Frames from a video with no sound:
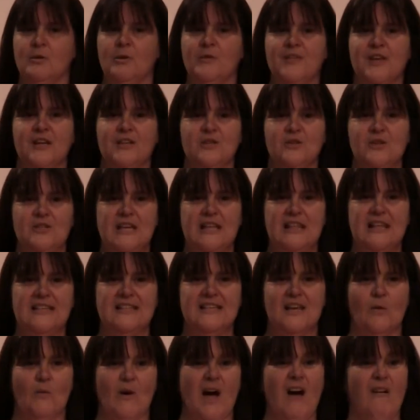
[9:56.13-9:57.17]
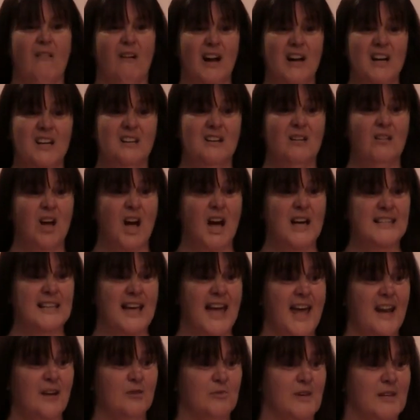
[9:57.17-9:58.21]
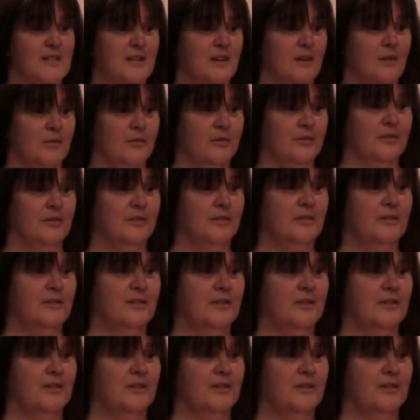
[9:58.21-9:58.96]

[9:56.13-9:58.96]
What they do say? They say, wow, I didn't know CASA had a dress code.